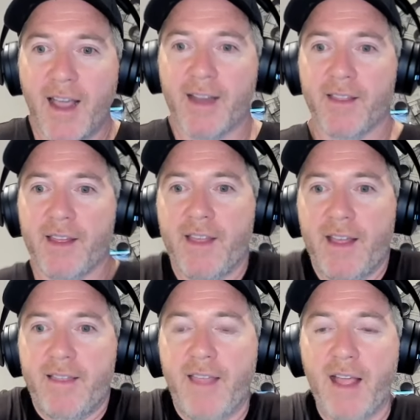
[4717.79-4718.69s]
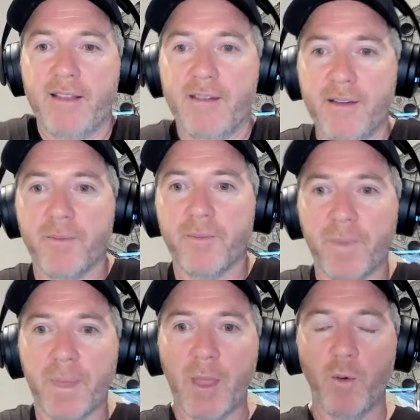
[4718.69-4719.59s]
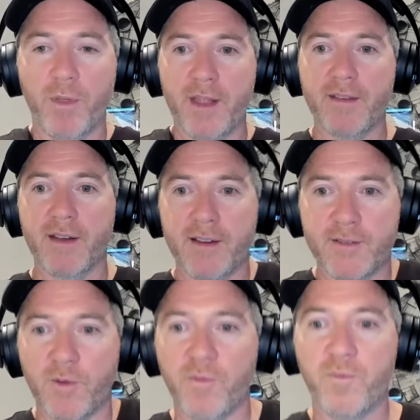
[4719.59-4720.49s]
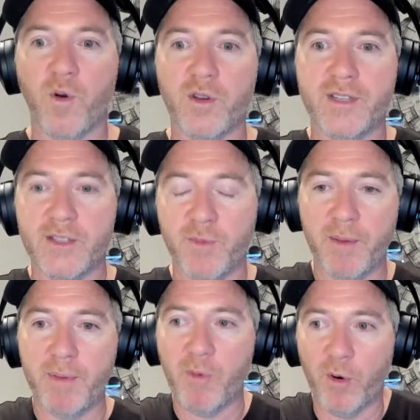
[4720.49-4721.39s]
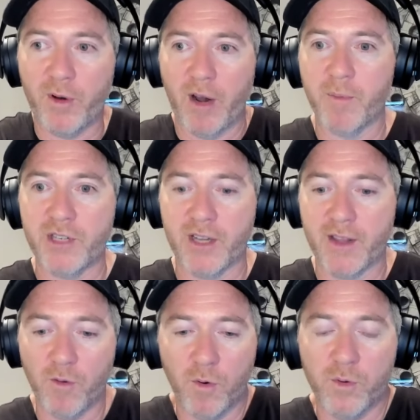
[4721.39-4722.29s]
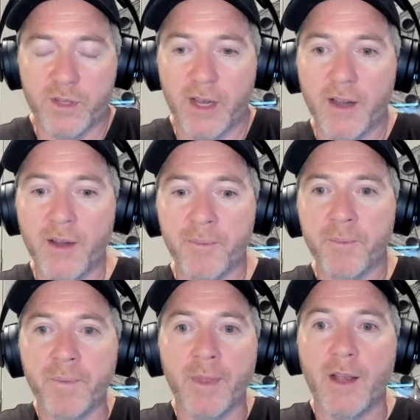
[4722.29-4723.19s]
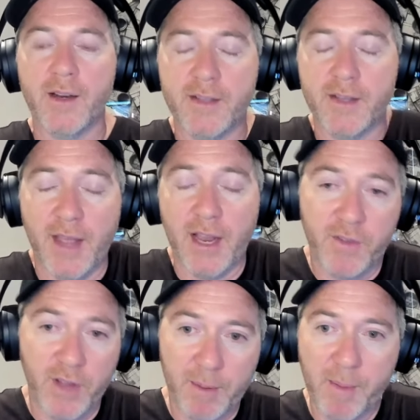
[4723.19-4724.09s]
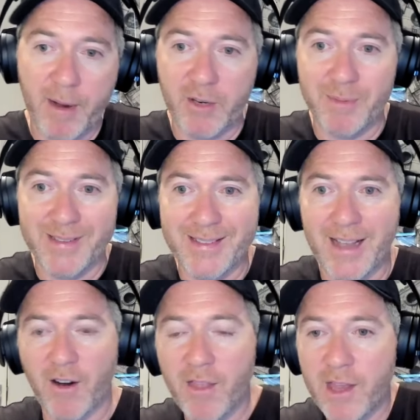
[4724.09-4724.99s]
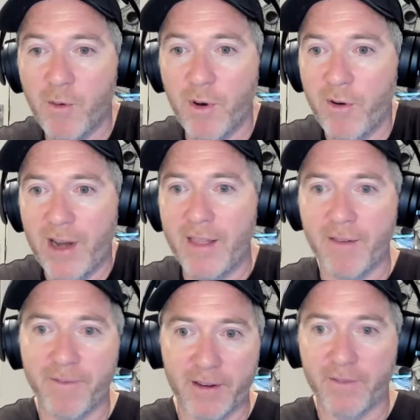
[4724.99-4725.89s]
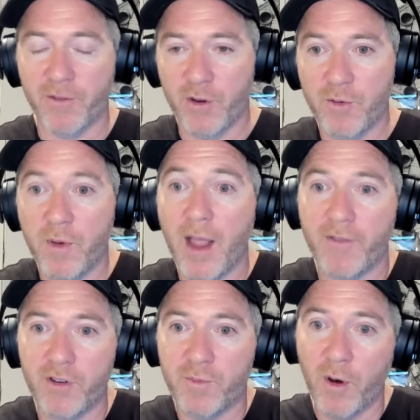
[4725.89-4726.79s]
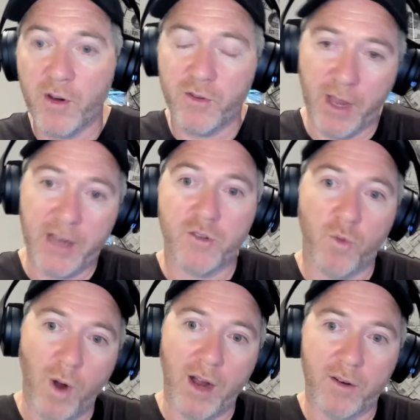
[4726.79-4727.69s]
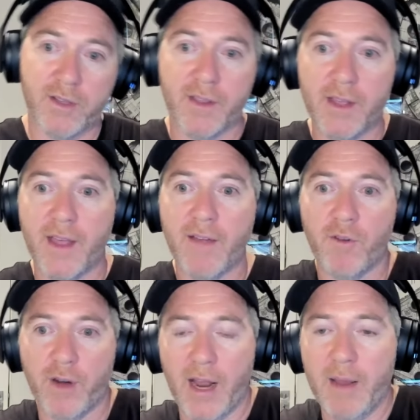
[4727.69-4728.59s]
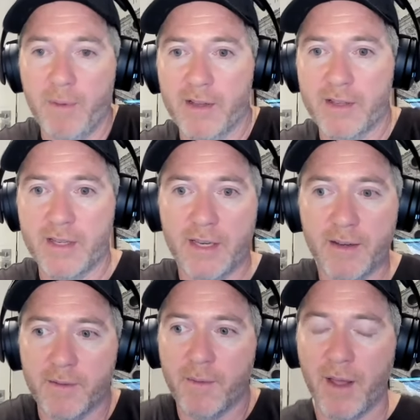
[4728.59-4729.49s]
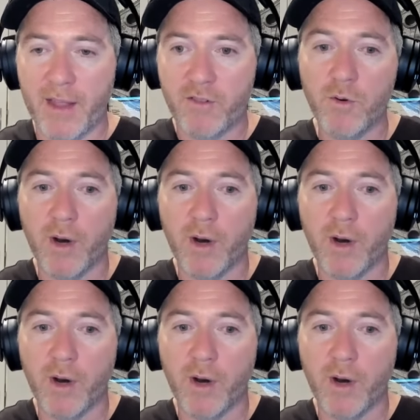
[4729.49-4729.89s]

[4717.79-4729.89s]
And I think that authentic sort of process where people want to help each other. Oh, so listen, thanks for telling me about your business. I don't think we're really the fit for you. Have you spoken to X or Y? Because I think they've got A, B, and C. And that's cool.